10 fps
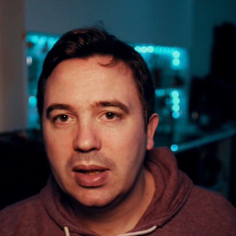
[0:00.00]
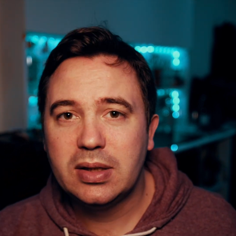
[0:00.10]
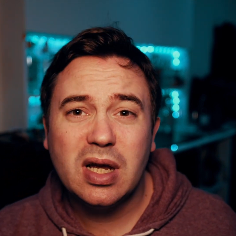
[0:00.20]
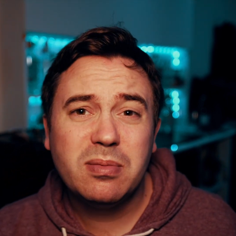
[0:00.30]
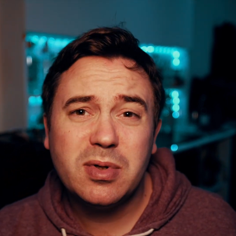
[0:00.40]

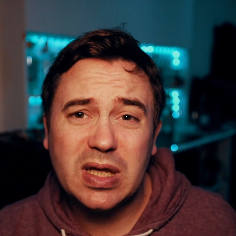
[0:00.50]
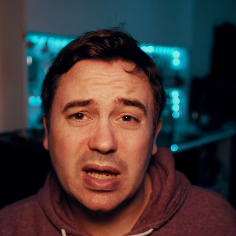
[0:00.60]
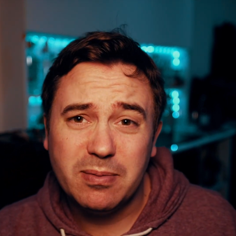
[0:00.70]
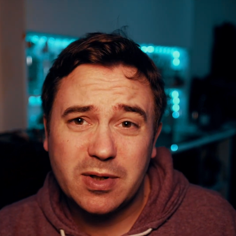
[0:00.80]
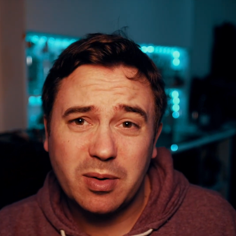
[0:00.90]
In terms of
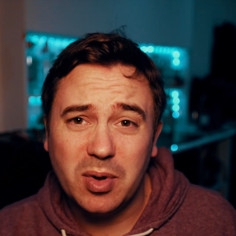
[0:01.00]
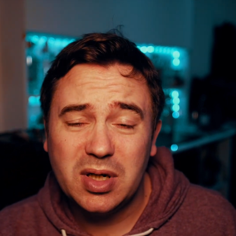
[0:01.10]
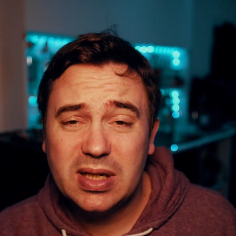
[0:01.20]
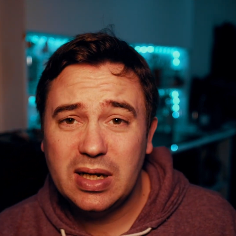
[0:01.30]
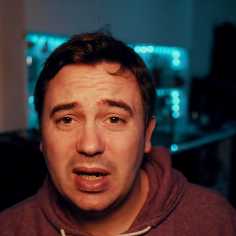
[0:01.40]
the image
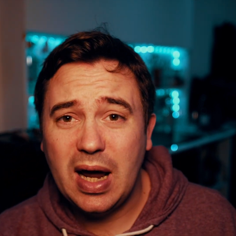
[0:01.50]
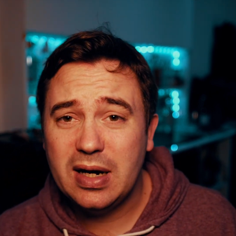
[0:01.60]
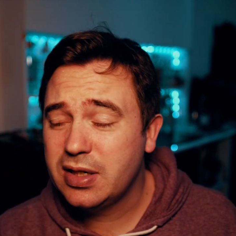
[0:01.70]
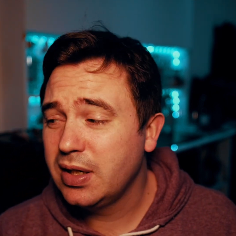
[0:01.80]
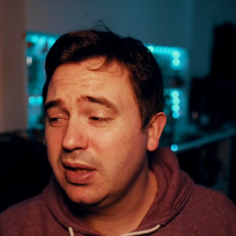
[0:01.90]
quality,
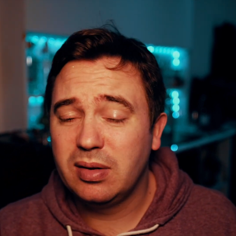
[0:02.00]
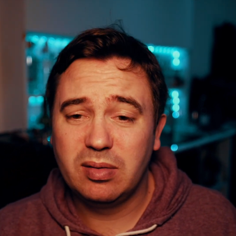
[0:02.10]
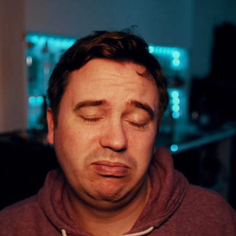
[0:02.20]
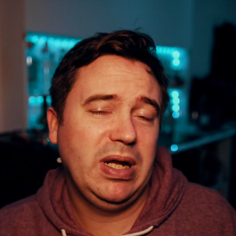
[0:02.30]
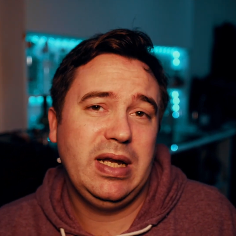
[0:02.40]
actually,
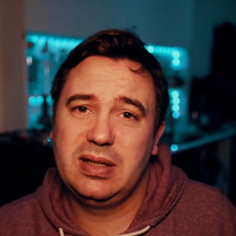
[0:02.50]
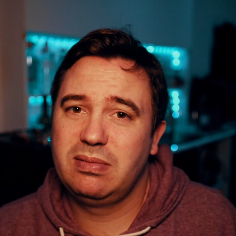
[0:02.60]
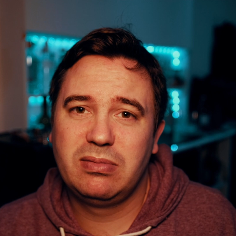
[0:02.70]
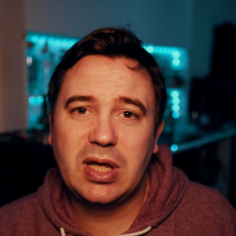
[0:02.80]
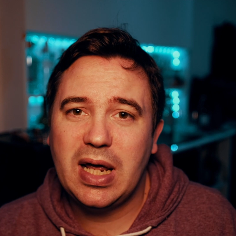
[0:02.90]

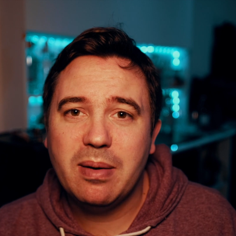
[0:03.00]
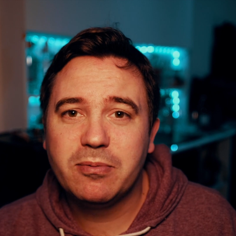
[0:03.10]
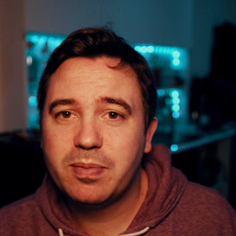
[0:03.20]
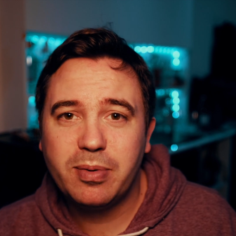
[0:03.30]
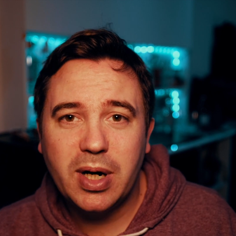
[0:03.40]
it's the
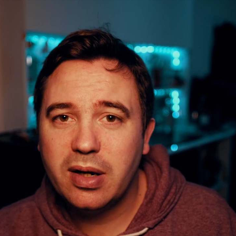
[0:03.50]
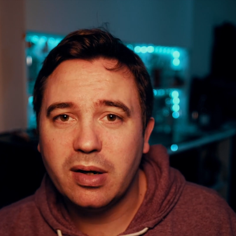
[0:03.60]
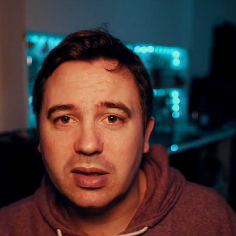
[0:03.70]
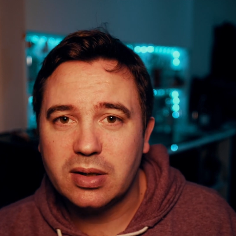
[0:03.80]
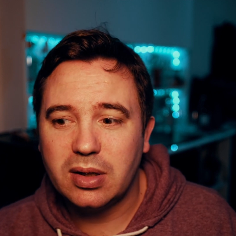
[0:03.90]
camera's pretty
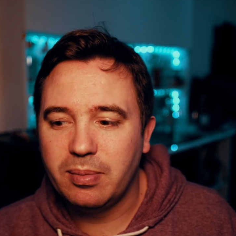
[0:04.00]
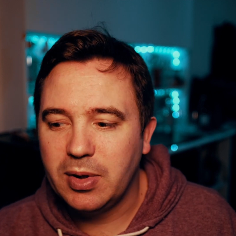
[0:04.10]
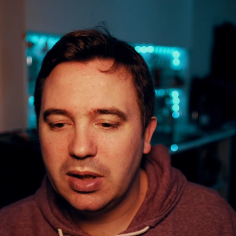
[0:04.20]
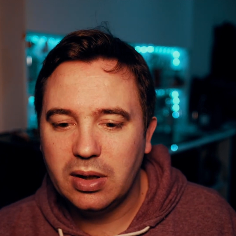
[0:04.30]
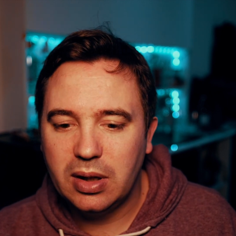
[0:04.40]
good. I
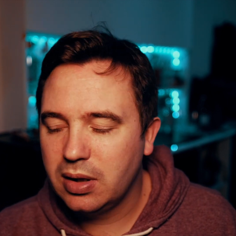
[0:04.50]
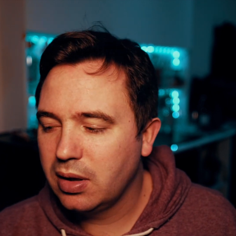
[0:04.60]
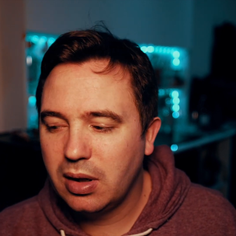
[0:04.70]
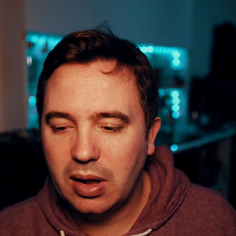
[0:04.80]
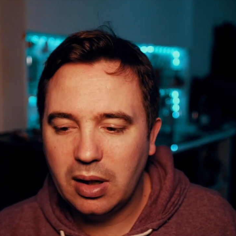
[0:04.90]
mean,
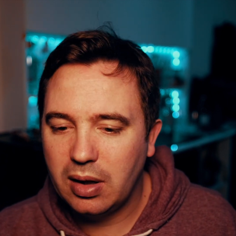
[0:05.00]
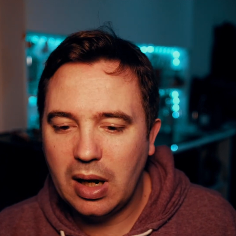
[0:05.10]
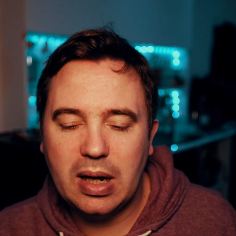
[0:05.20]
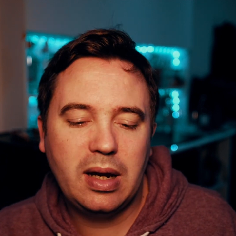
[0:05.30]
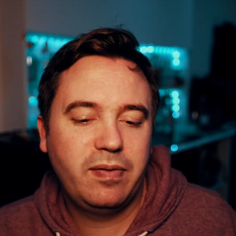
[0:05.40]
it,
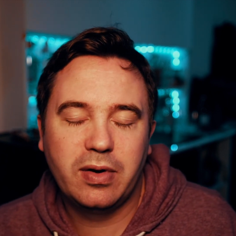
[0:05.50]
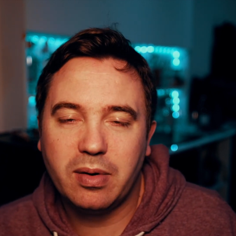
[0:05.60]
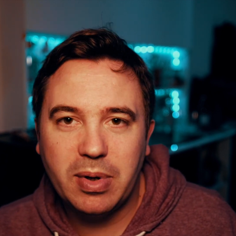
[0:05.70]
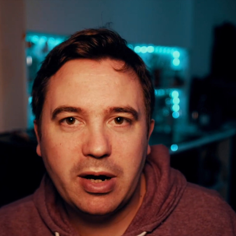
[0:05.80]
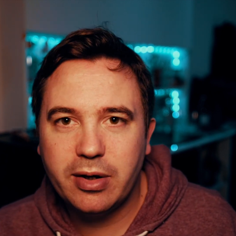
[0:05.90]
if you're
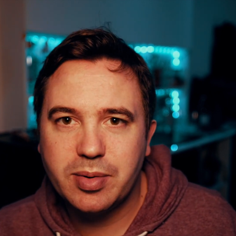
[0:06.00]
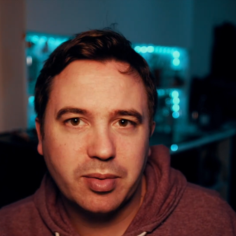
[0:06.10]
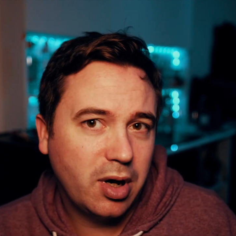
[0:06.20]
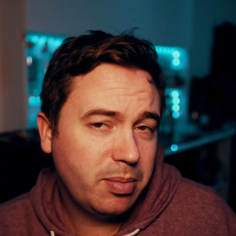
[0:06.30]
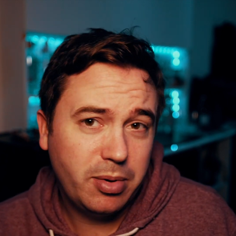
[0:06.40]
comparing to
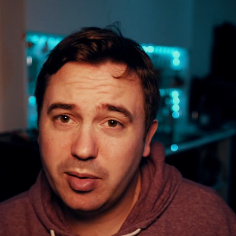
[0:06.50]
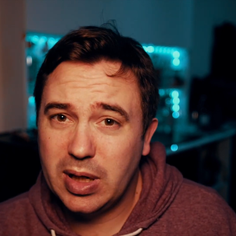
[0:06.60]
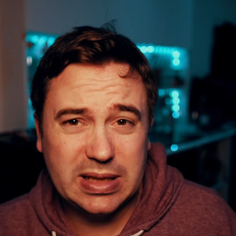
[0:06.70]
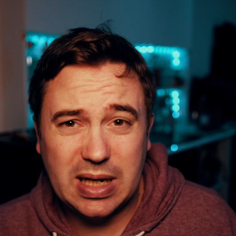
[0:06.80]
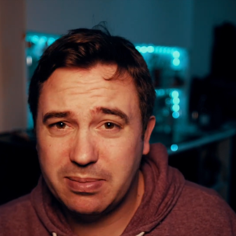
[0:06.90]
a
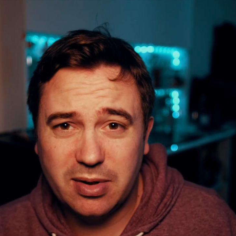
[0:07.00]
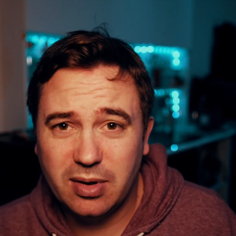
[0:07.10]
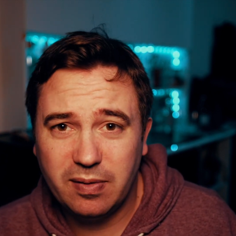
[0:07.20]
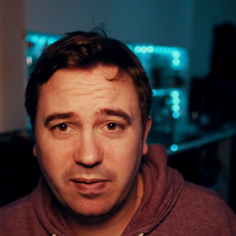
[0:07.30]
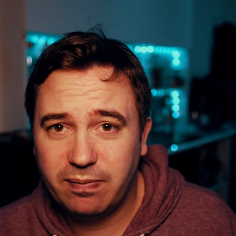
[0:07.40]
GoPro, it's
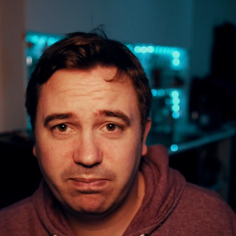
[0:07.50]
absolutely